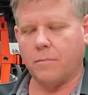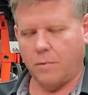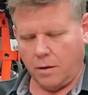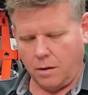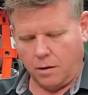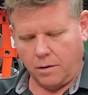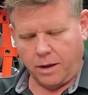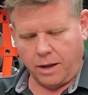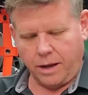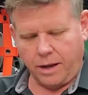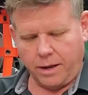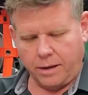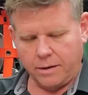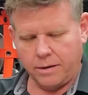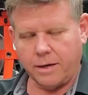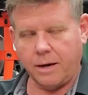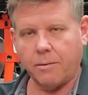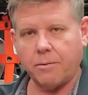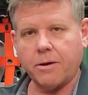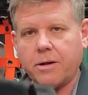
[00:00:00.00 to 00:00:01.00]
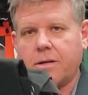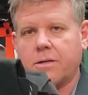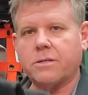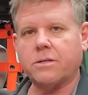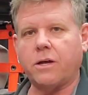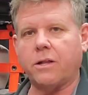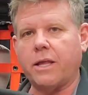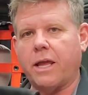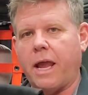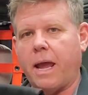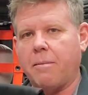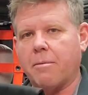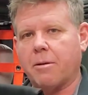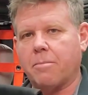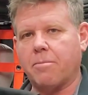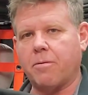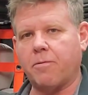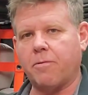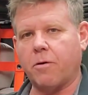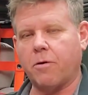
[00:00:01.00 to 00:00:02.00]
Okay, now we're going to install the hammock
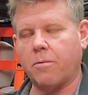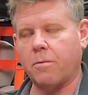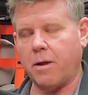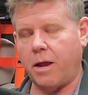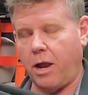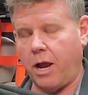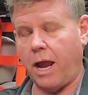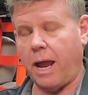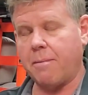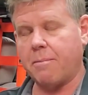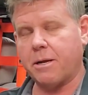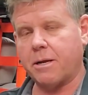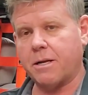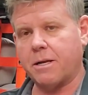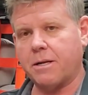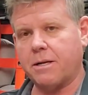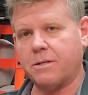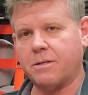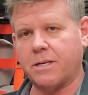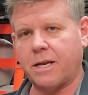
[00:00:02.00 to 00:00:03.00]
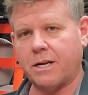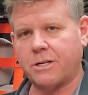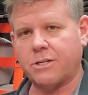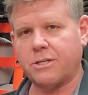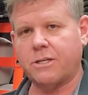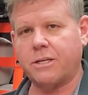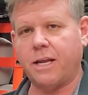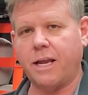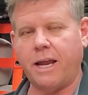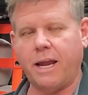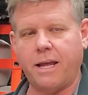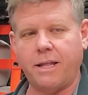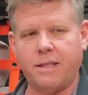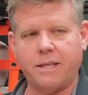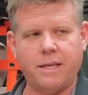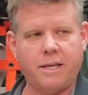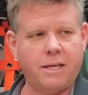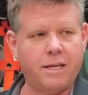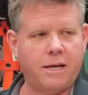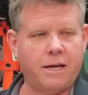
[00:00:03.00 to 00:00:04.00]
section and
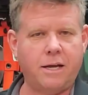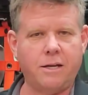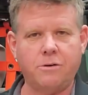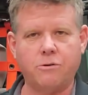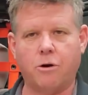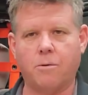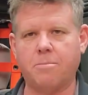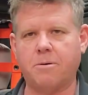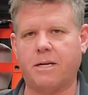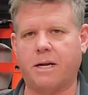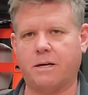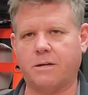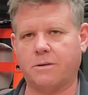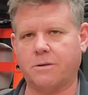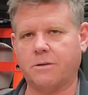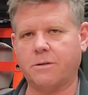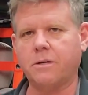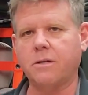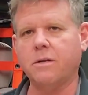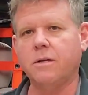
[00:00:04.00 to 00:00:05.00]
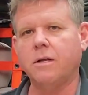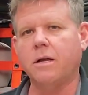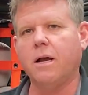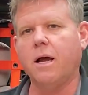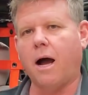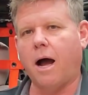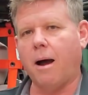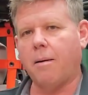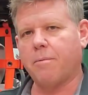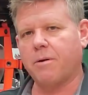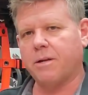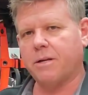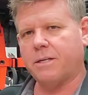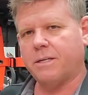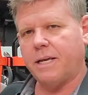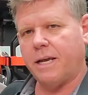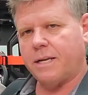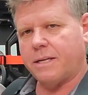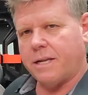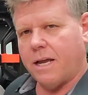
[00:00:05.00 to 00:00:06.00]
the door protectors. I'm going to
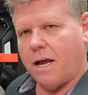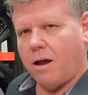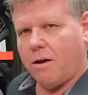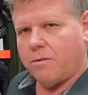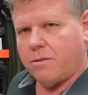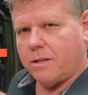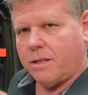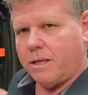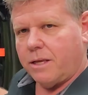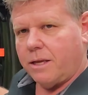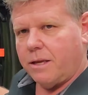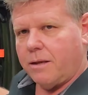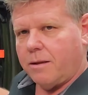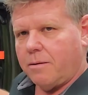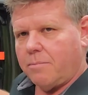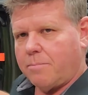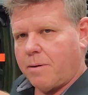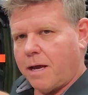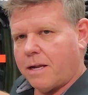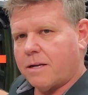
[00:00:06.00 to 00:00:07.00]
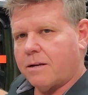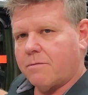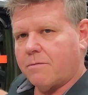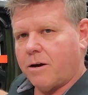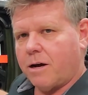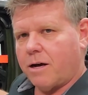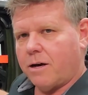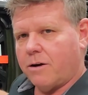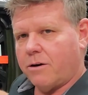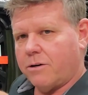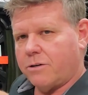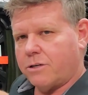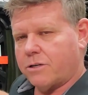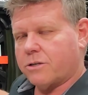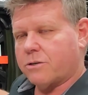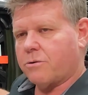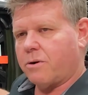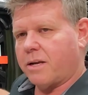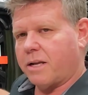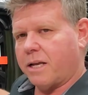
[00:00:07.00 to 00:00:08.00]
take down the pet divider just
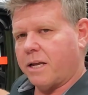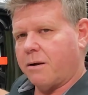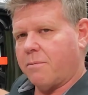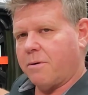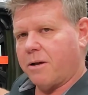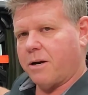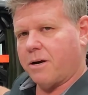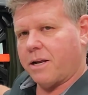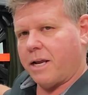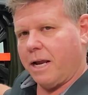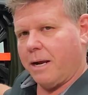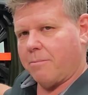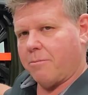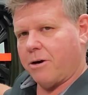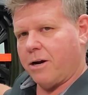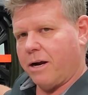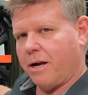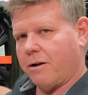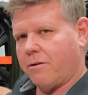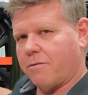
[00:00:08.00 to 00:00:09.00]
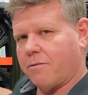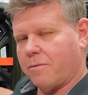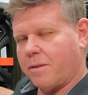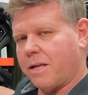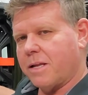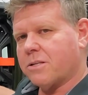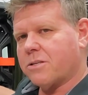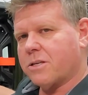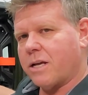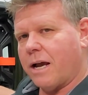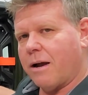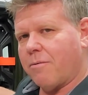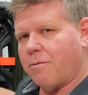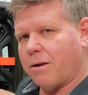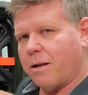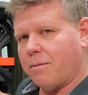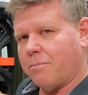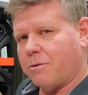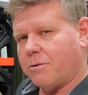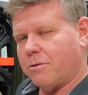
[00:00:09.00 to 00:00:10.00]
so I can get a better camera angle from the inside when
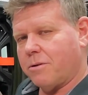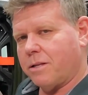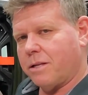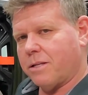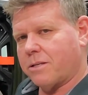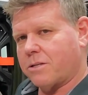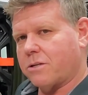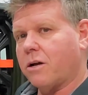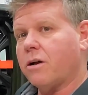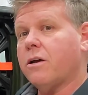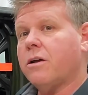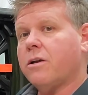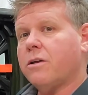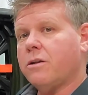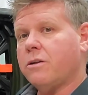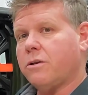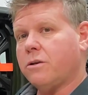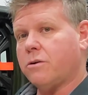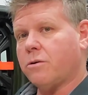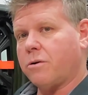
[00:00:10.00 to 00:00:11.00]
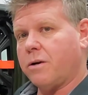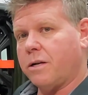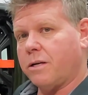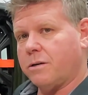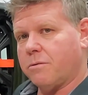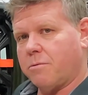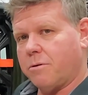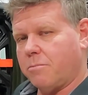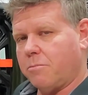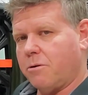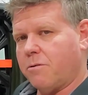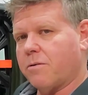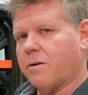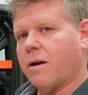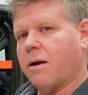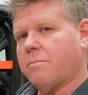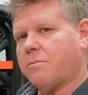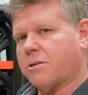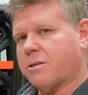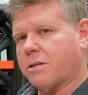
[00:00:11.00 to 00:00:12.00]
I'm doing the install. You don't need to remove it.
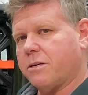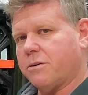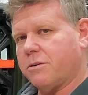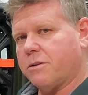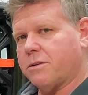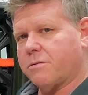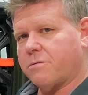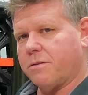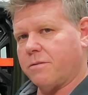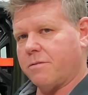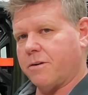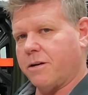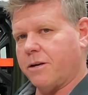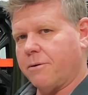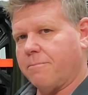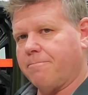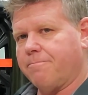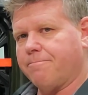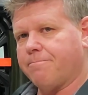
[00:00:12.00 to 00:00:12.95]
I'm just going to do this for the video.